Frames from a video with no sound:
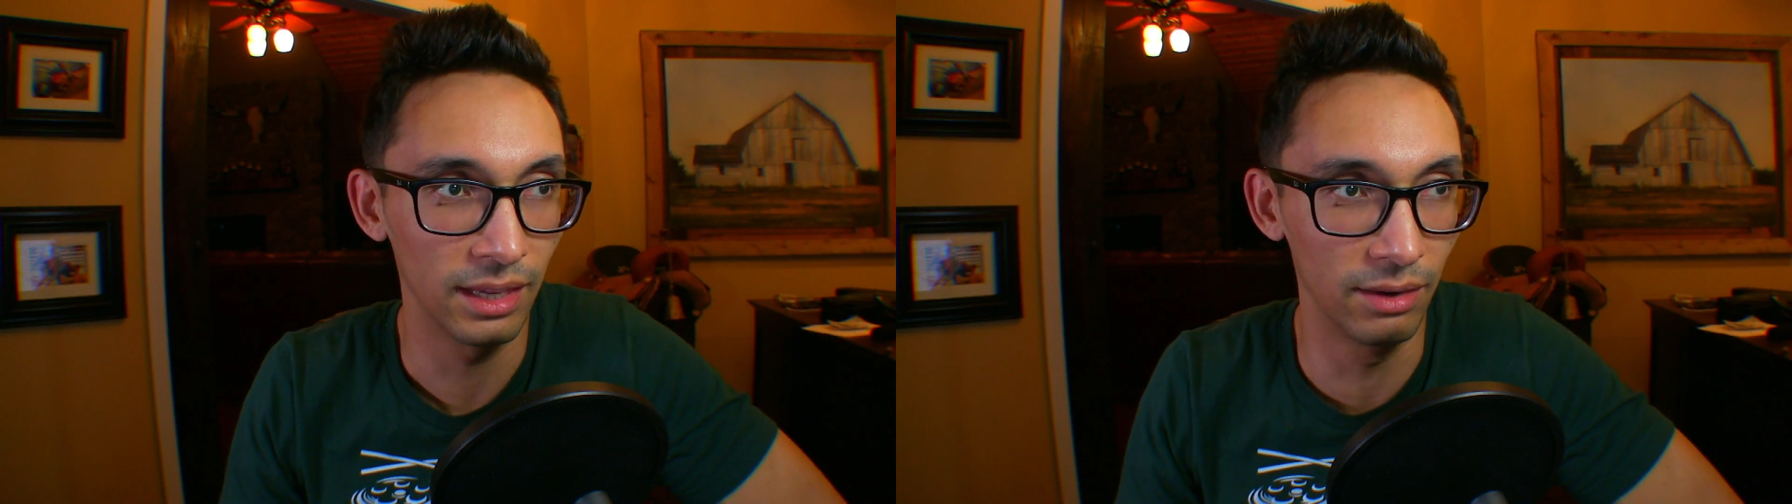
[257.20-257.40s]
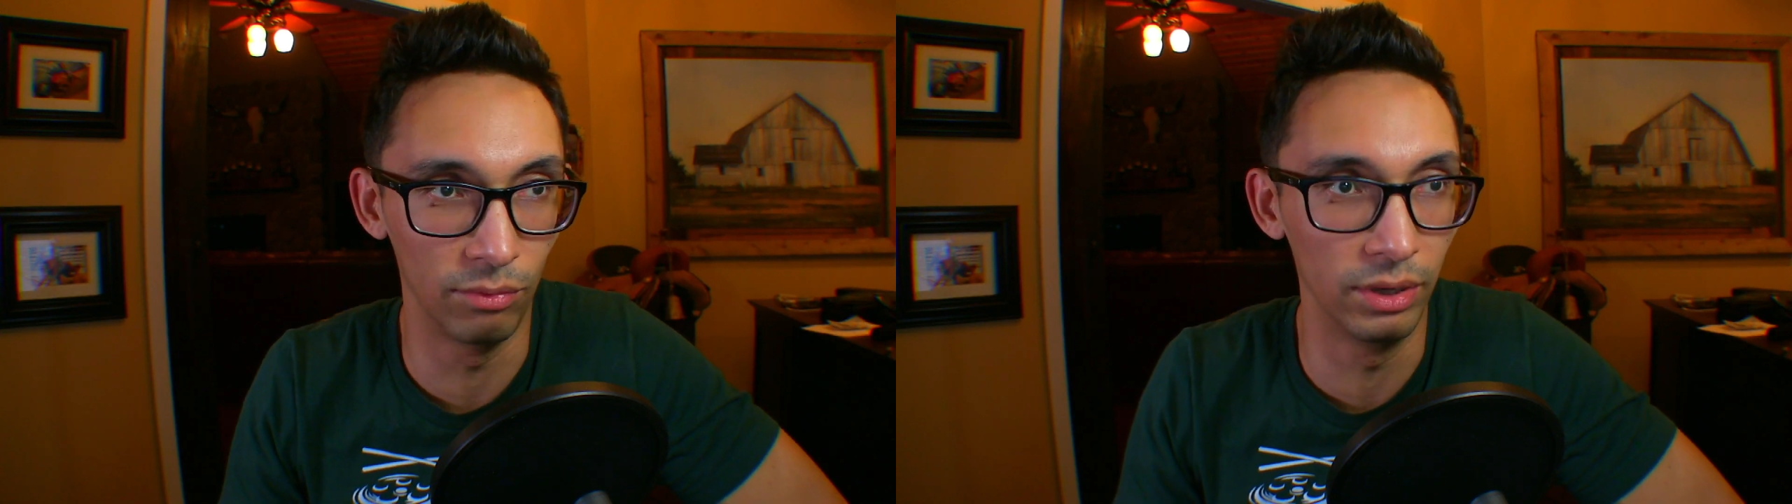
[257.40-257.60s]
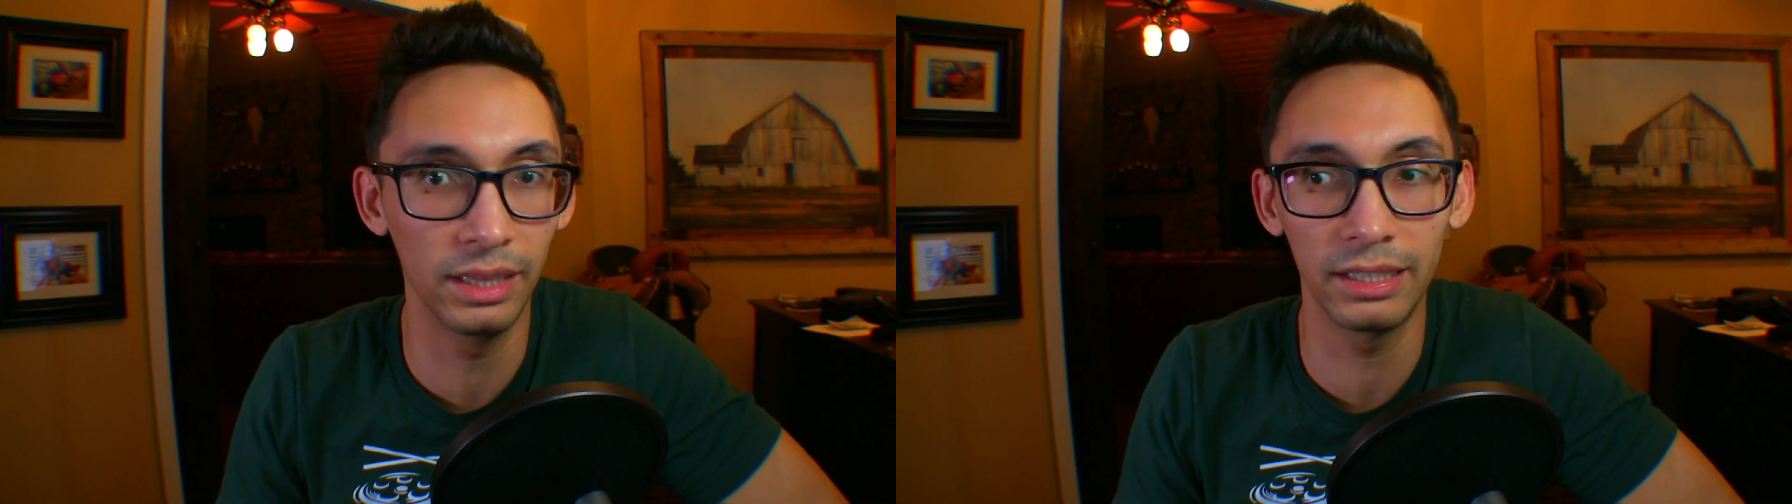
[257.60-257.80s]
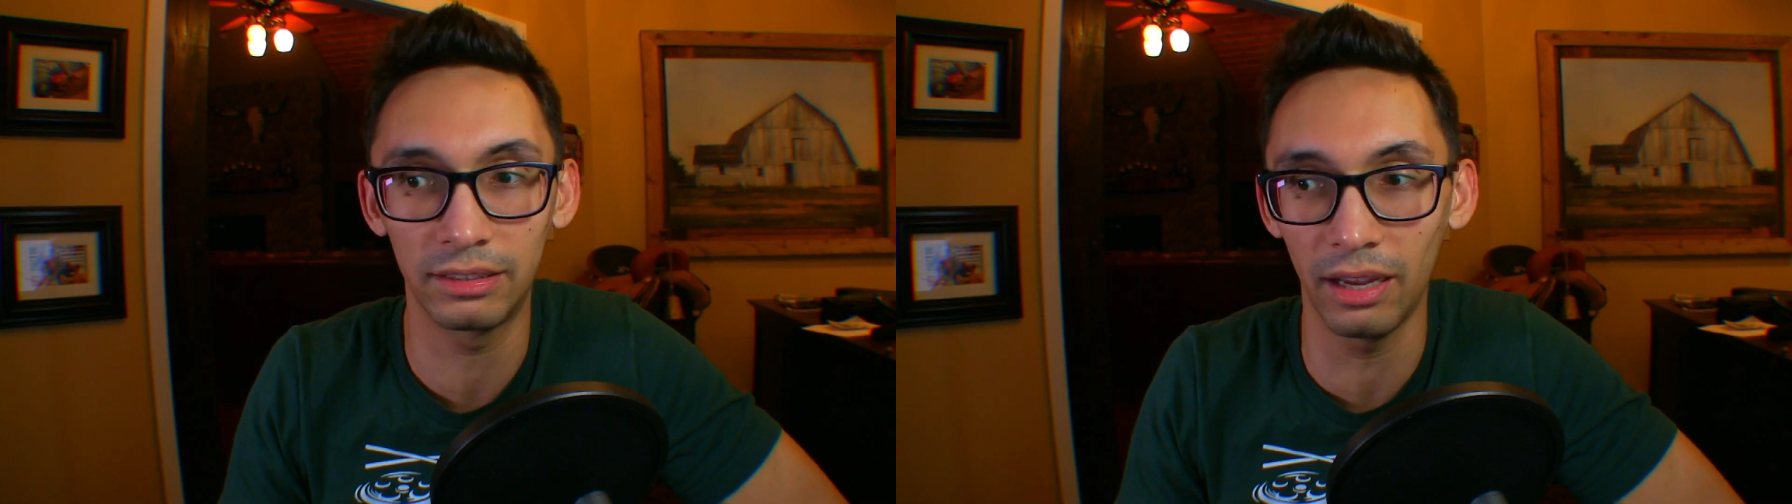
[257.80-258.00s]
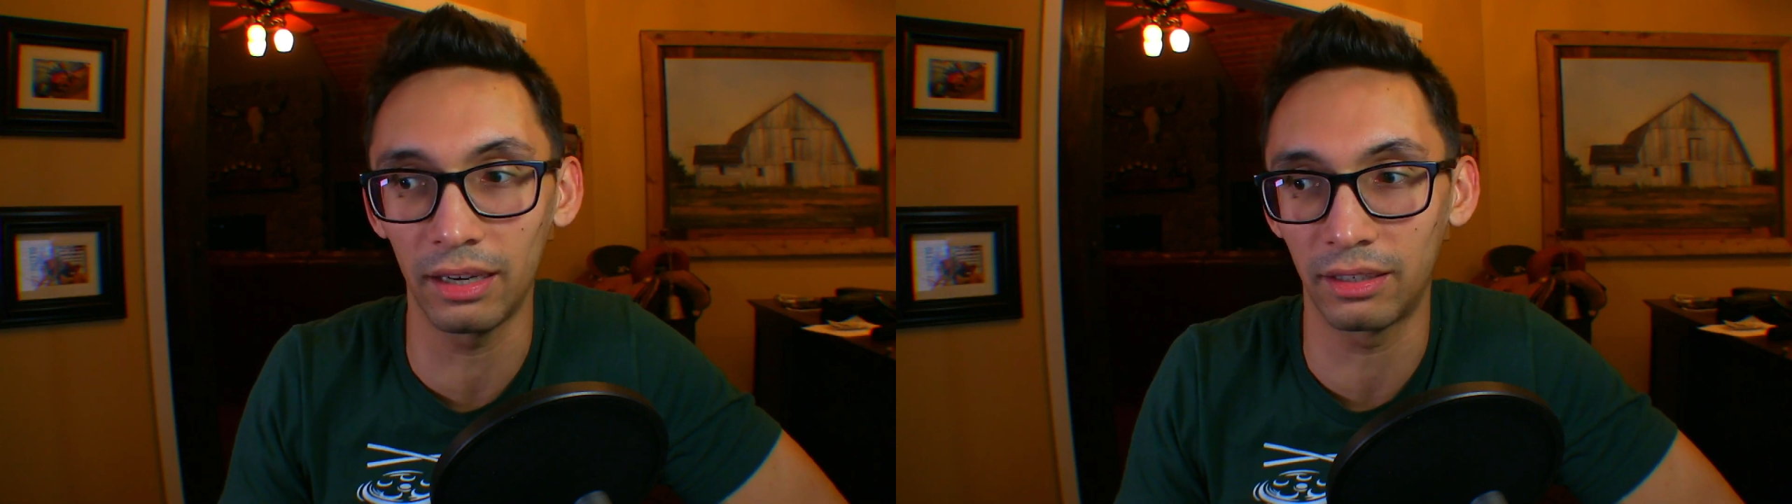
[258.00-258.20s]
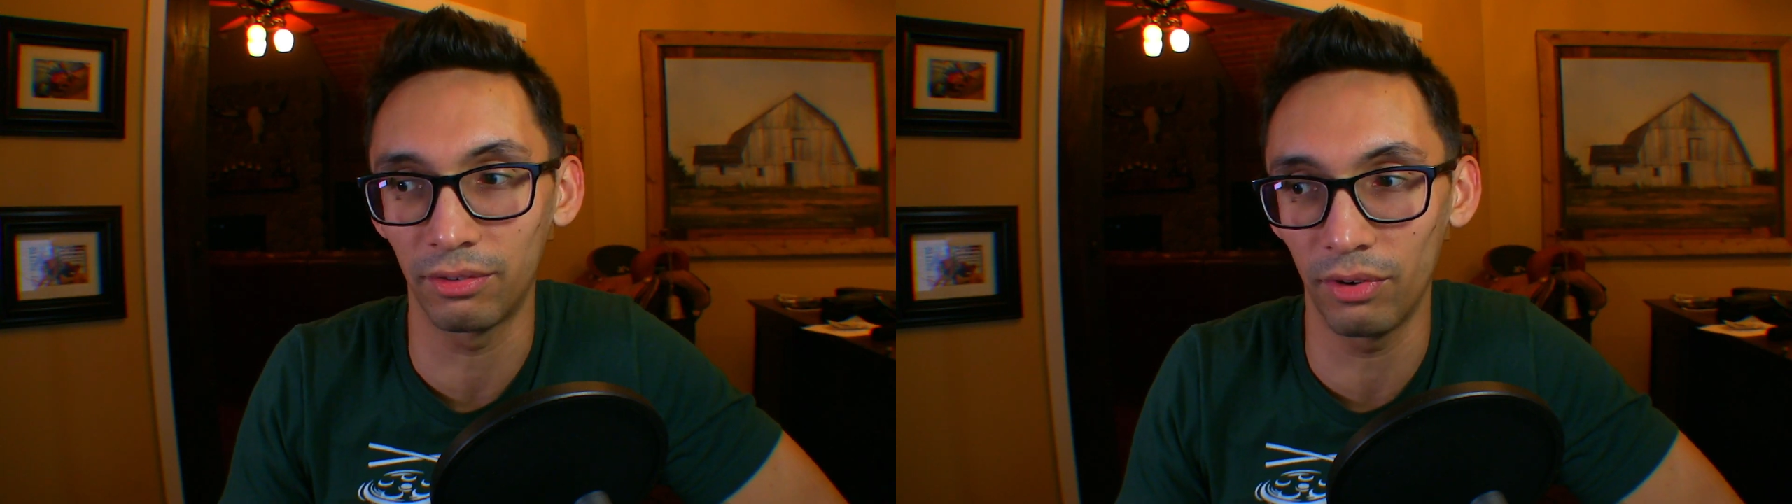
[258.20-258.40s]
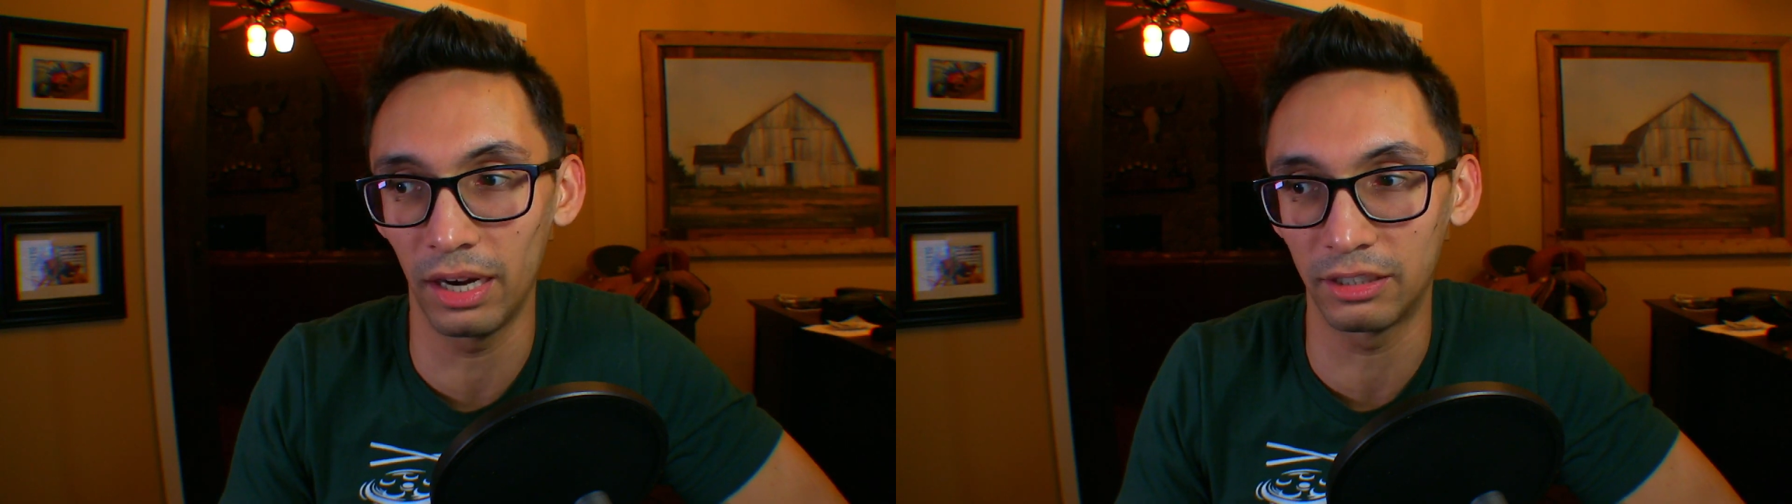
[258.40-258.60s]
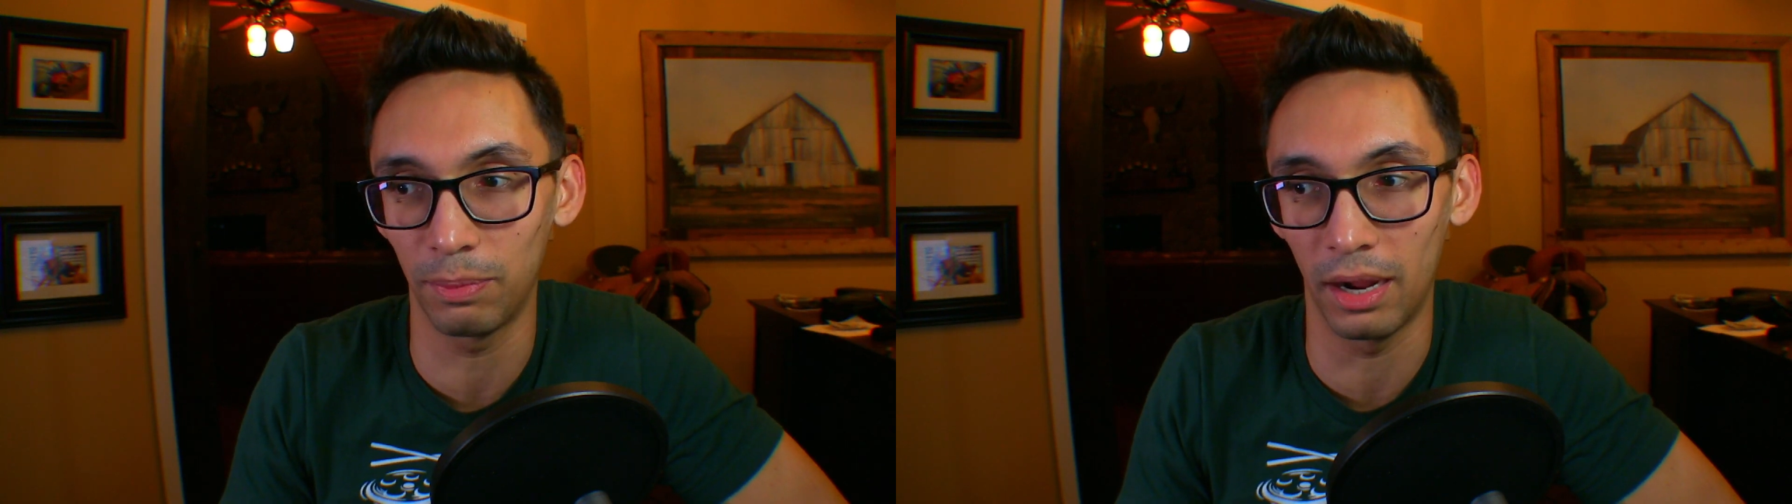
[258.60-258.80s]
it really sucked for
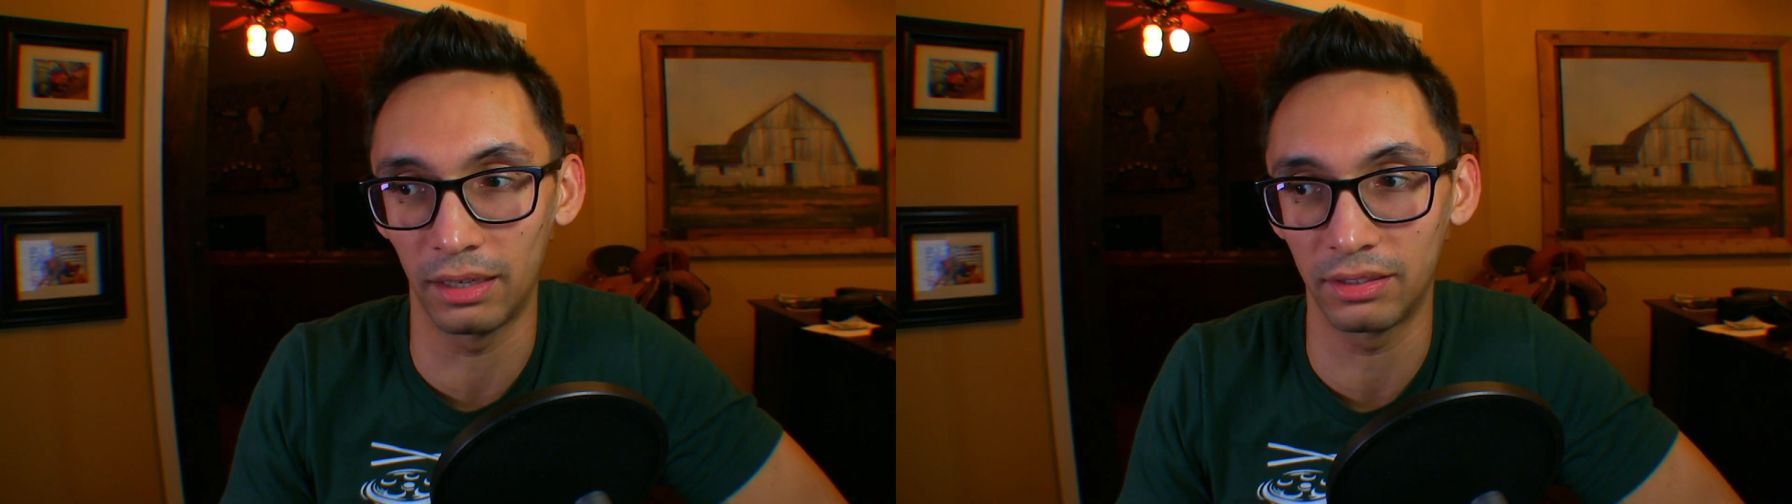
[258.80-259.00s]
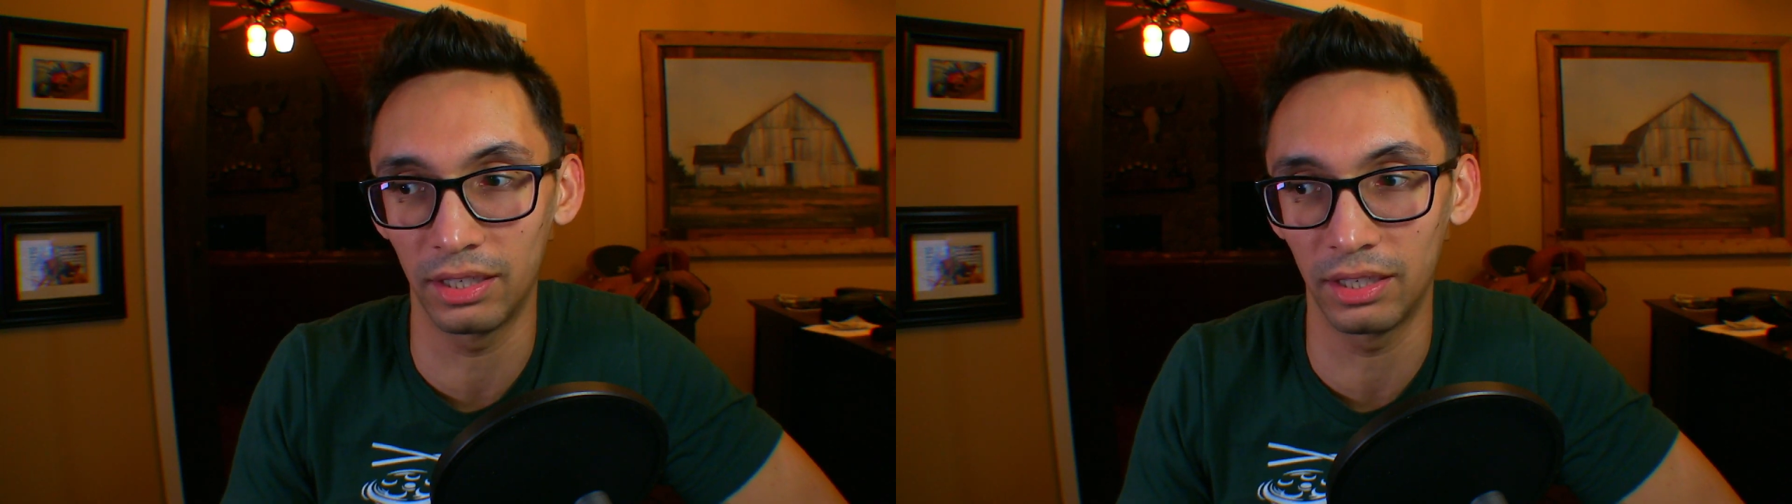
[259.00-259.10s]
Xbox